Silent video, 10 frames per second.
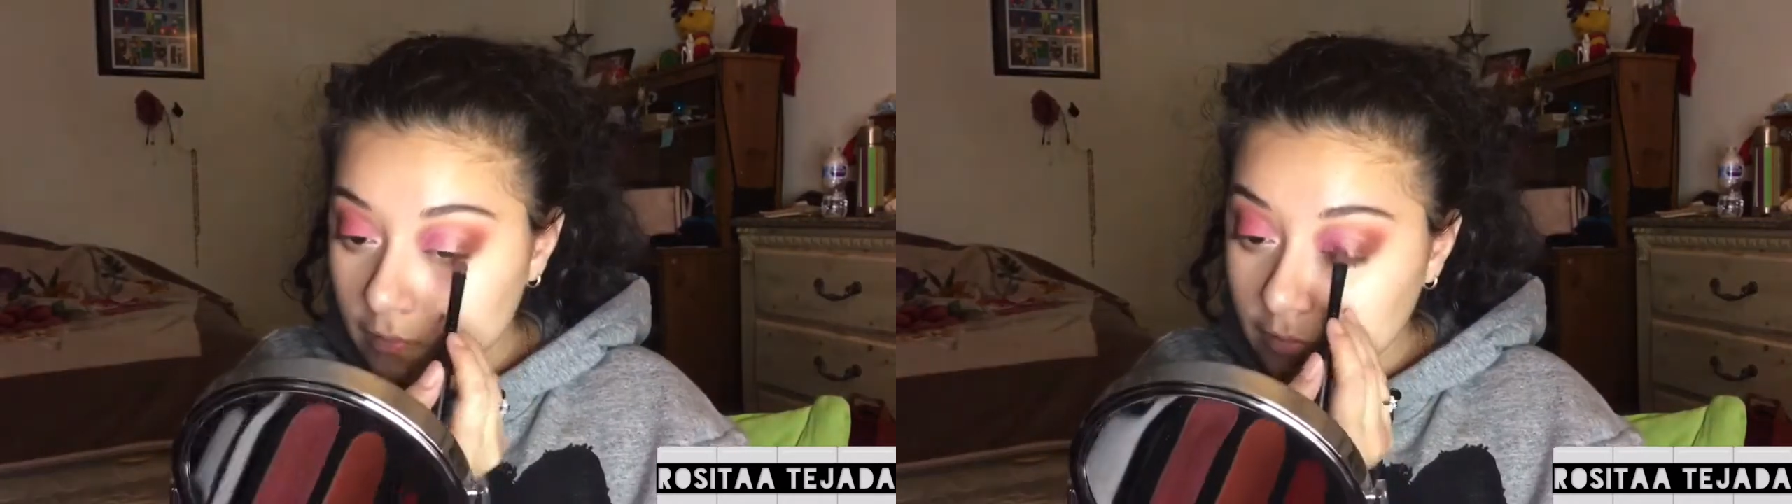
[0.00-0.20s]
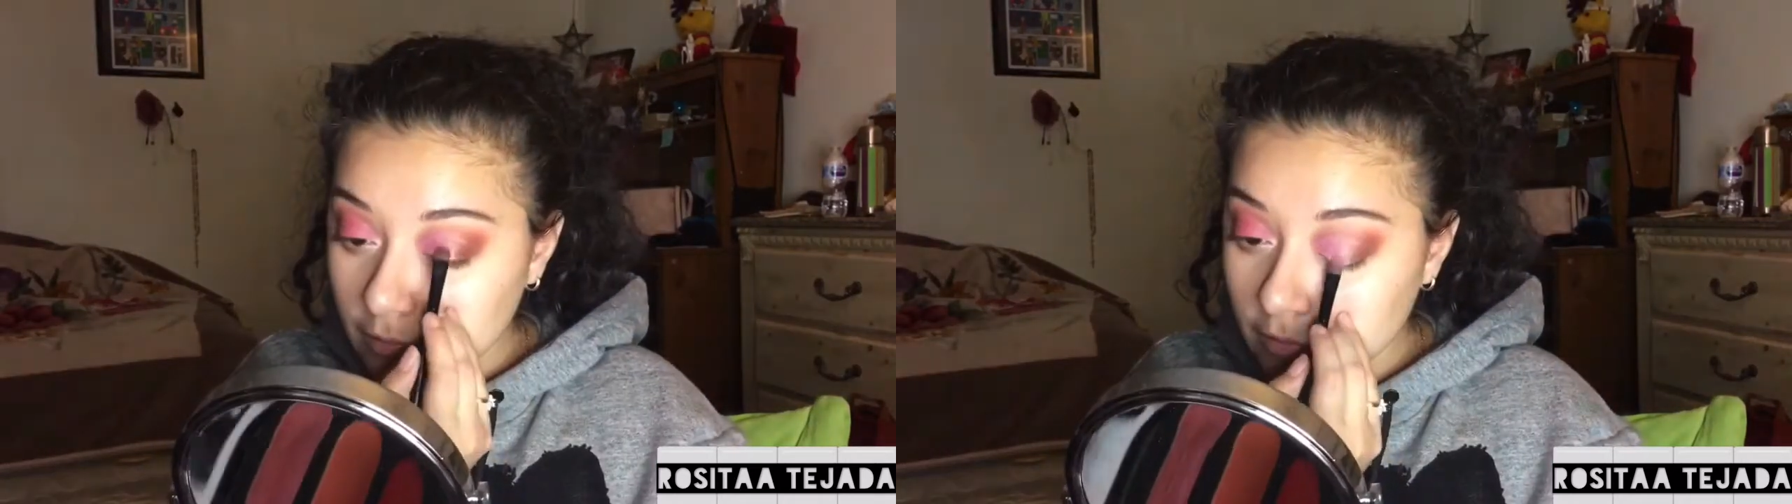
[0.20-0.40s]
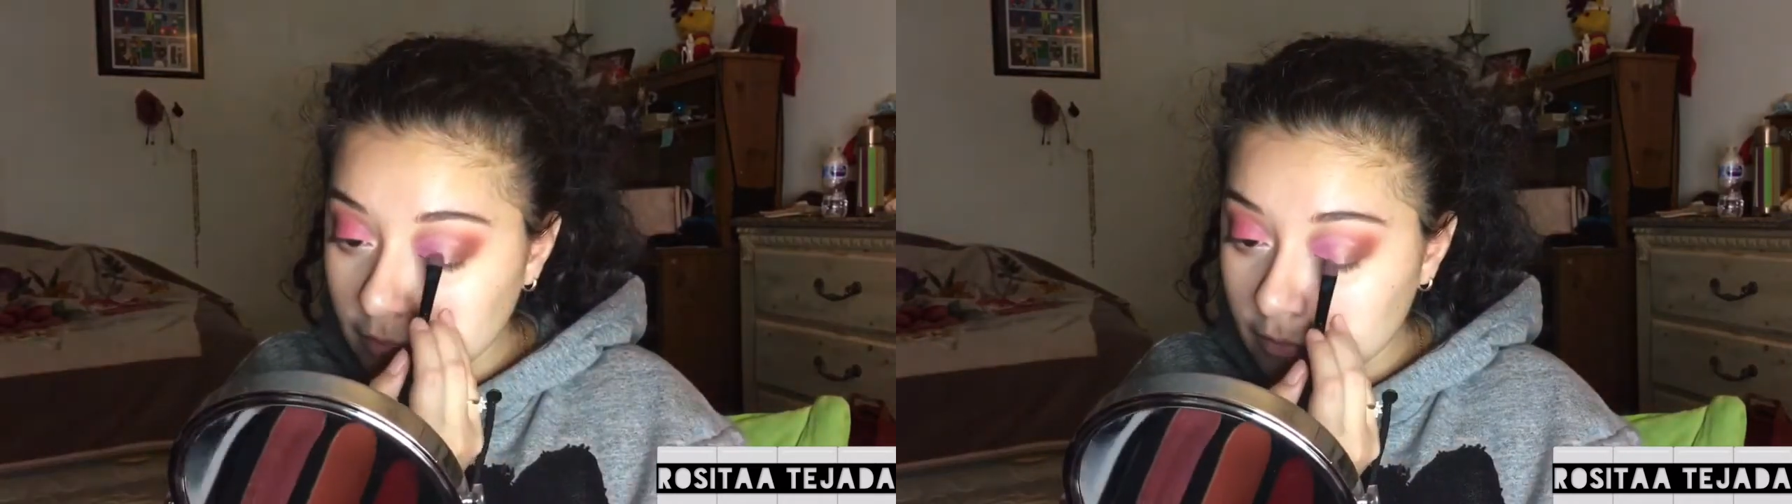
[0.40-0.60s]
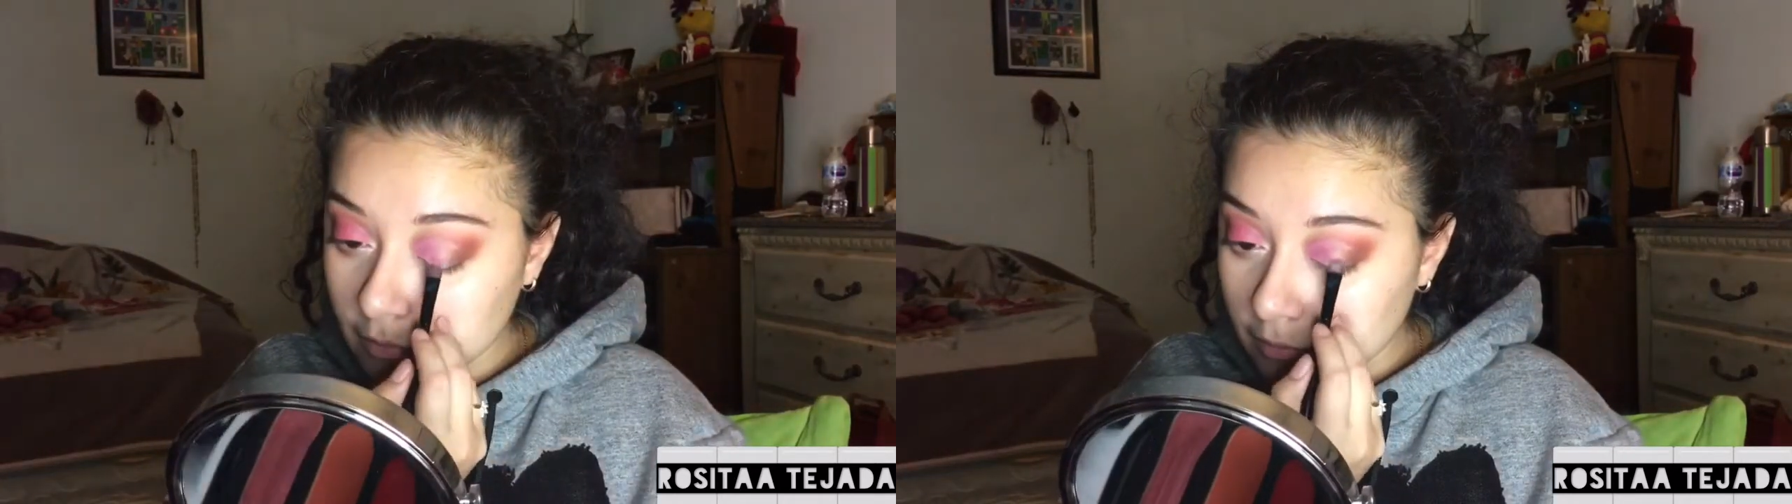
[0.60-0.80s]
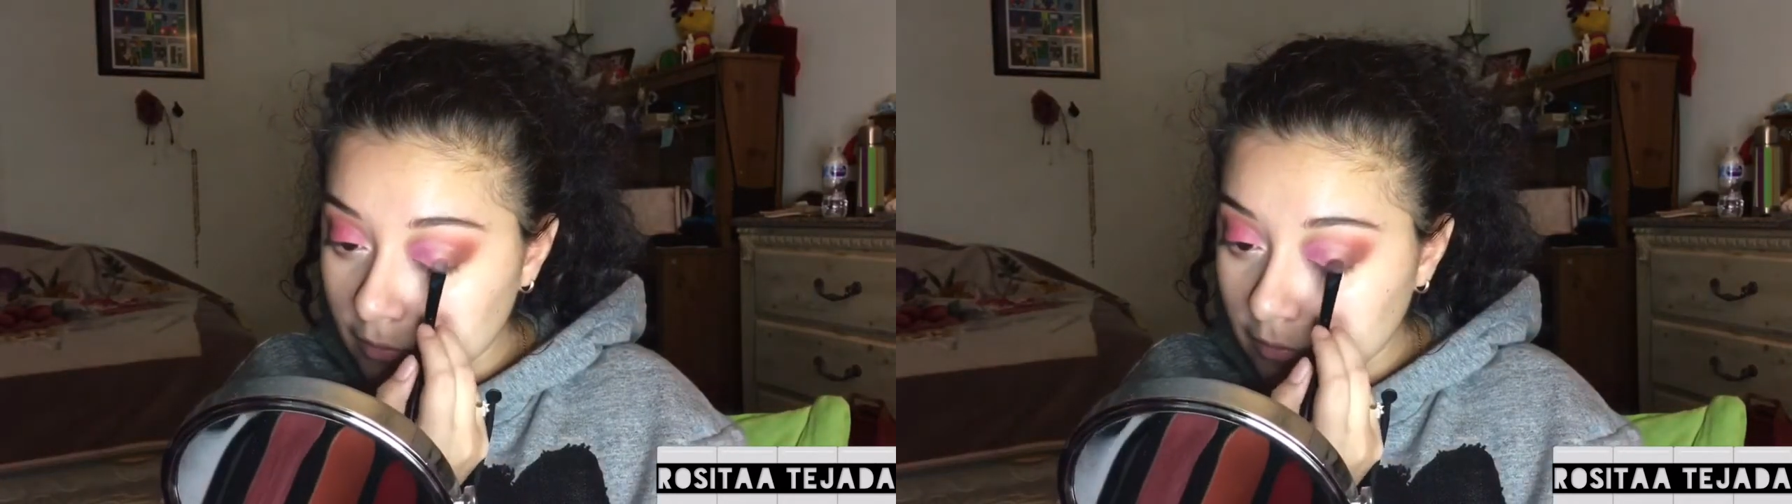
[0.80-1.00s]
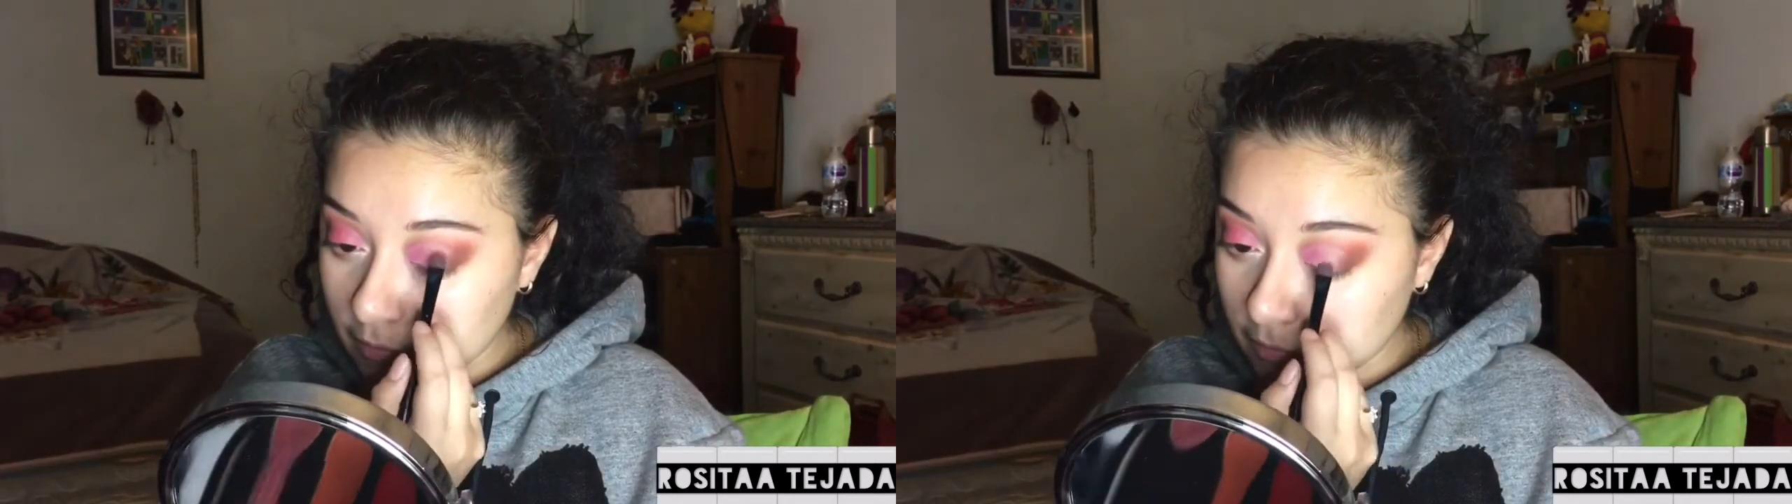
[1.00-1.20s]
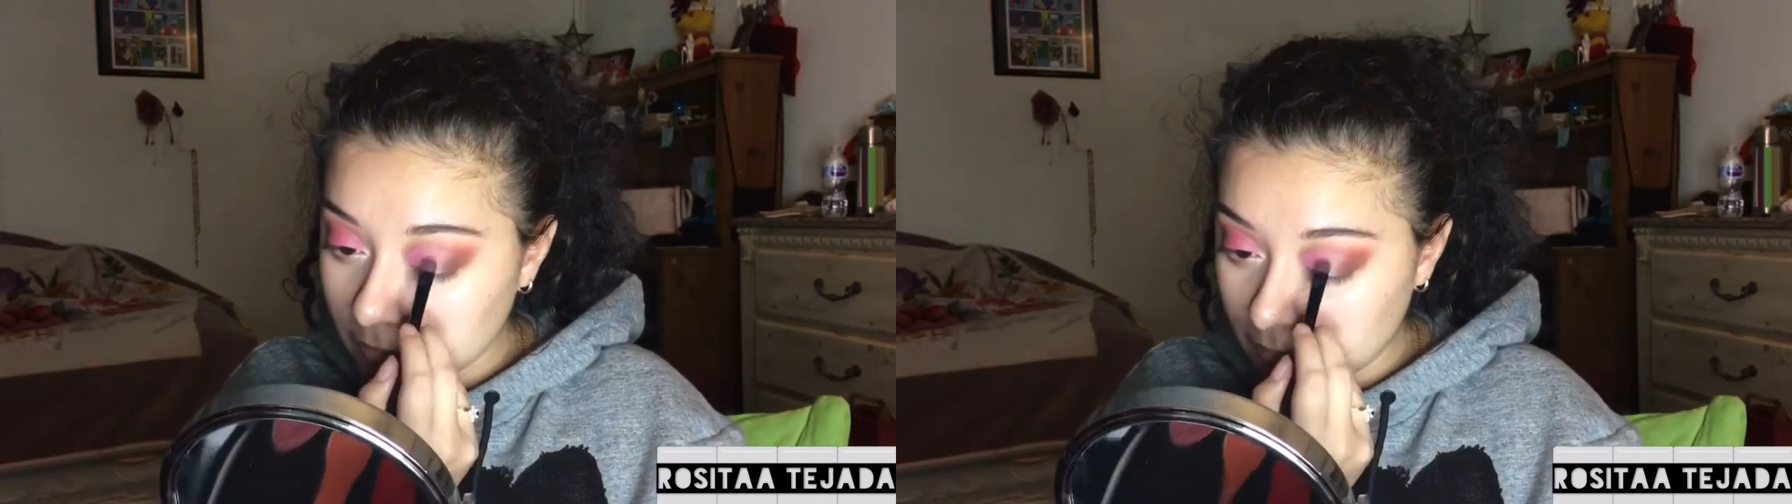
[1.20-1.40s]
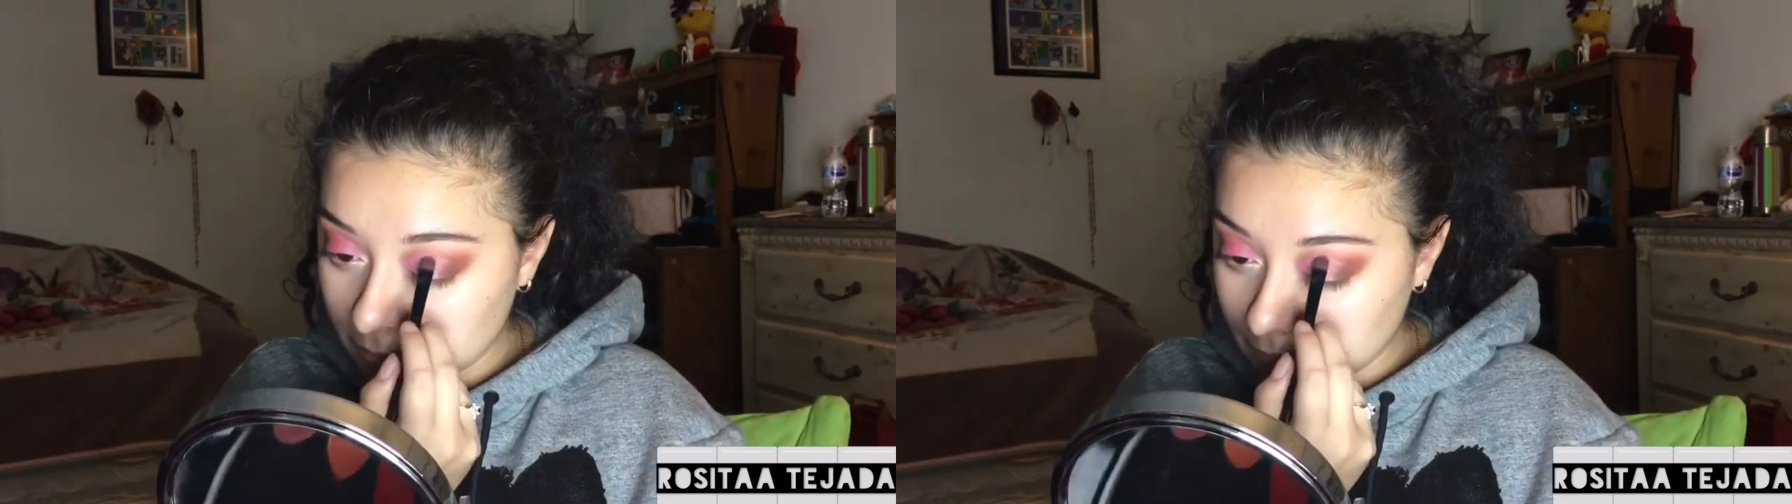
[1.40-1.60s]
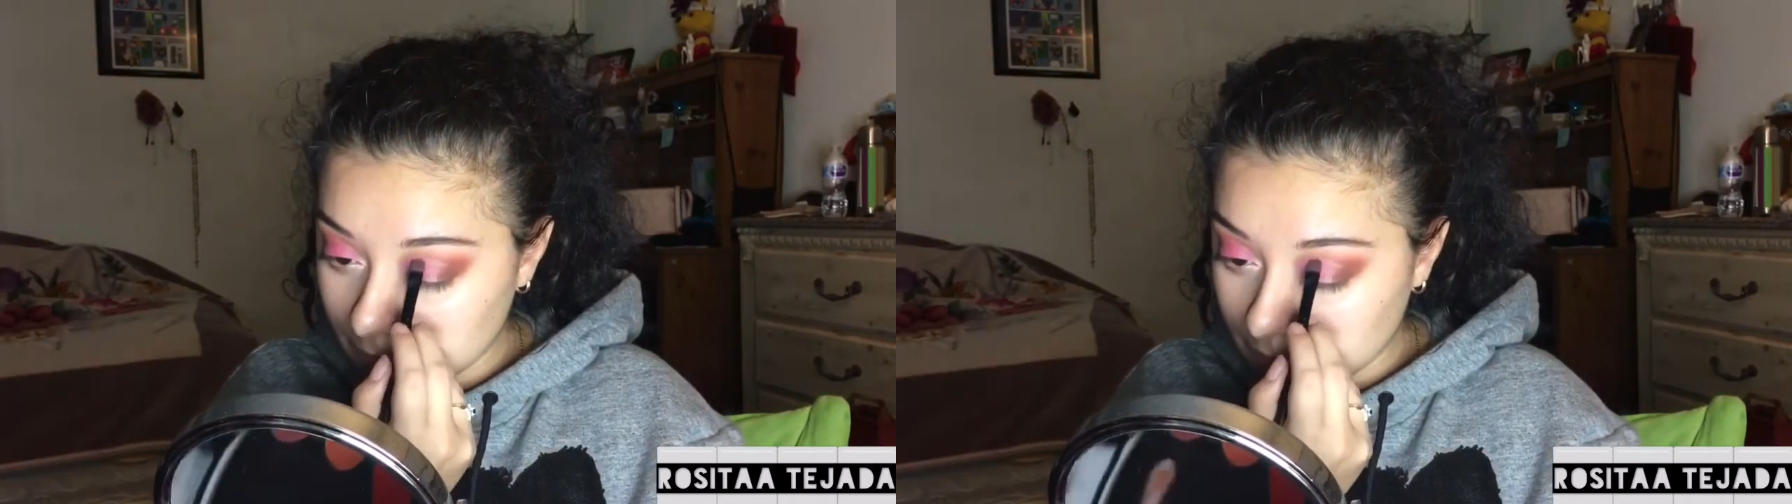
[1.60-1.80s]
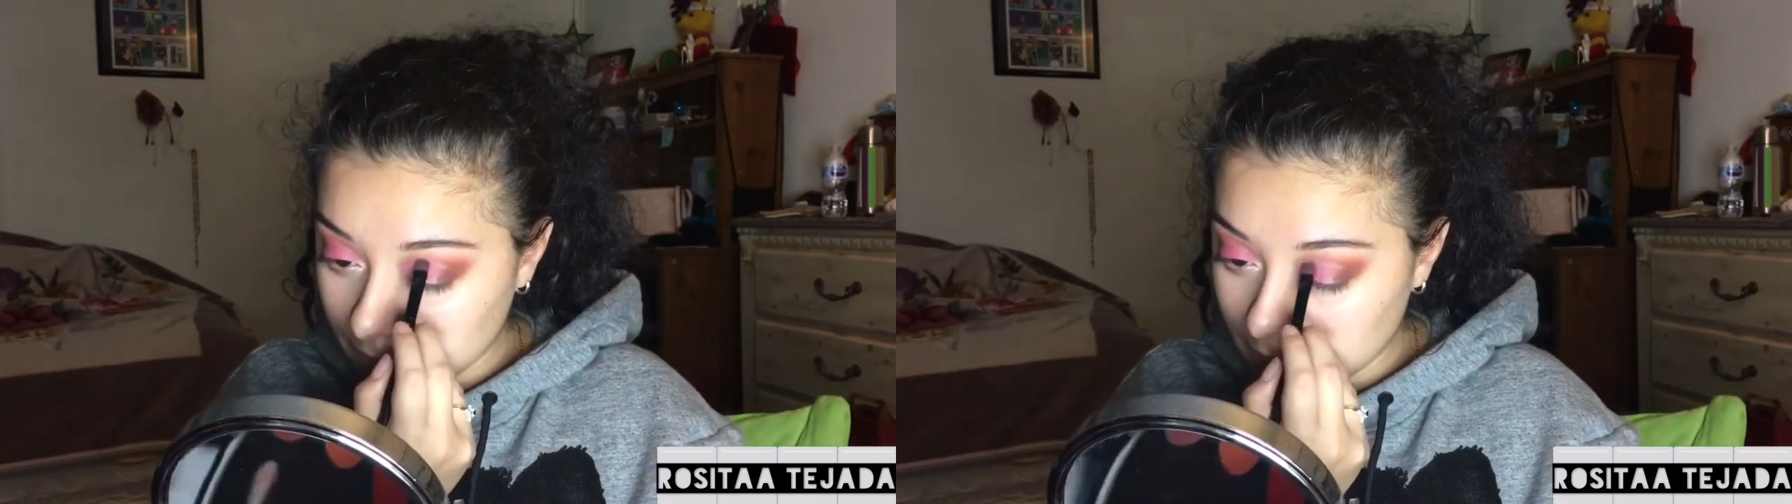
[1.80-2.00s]
You can also
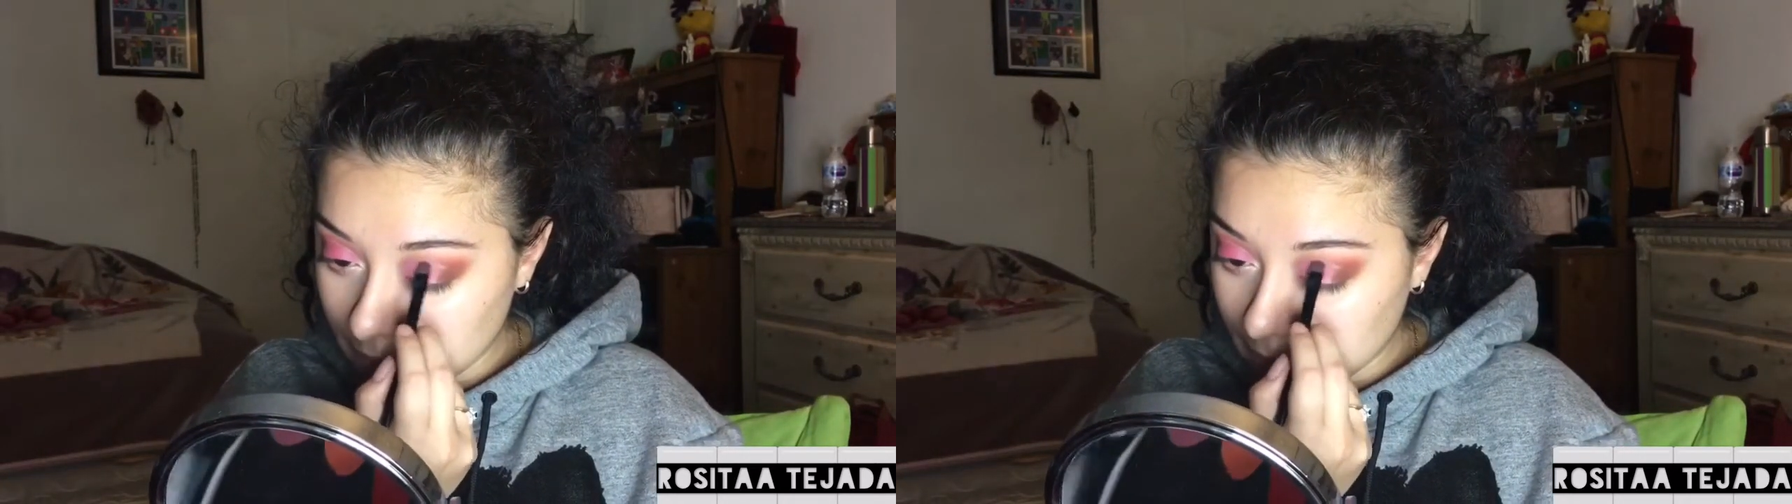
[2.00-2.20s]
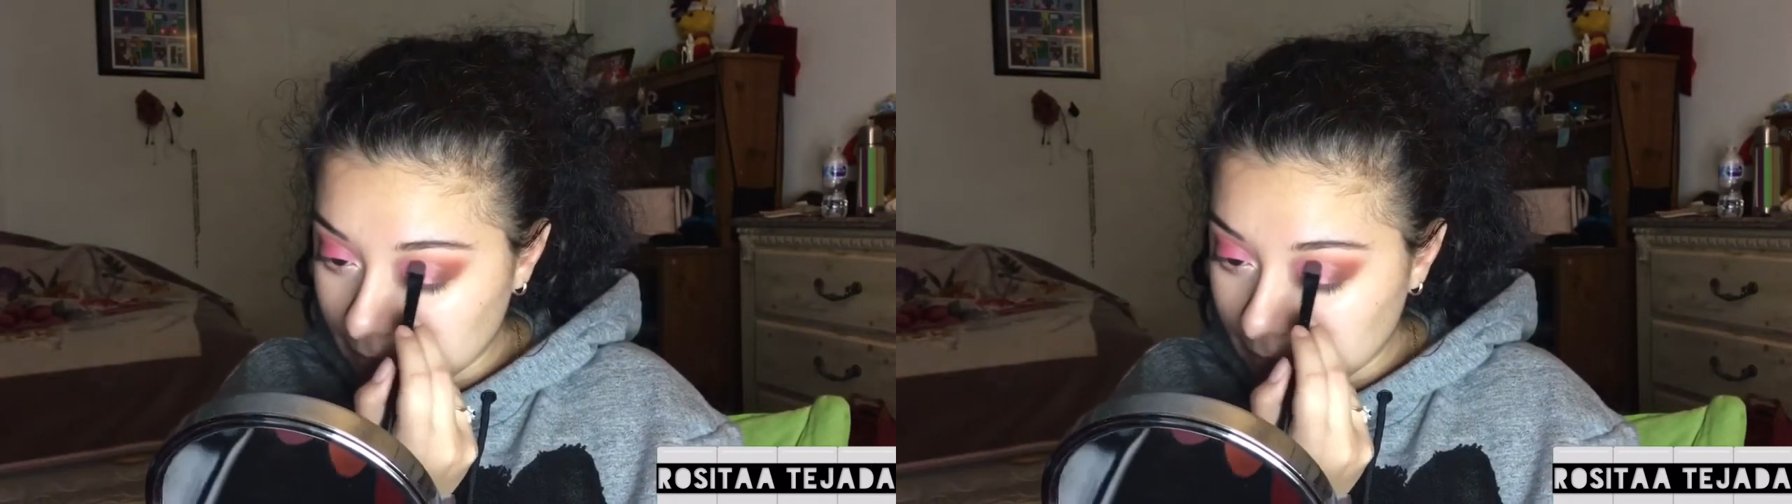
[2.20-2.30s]
spray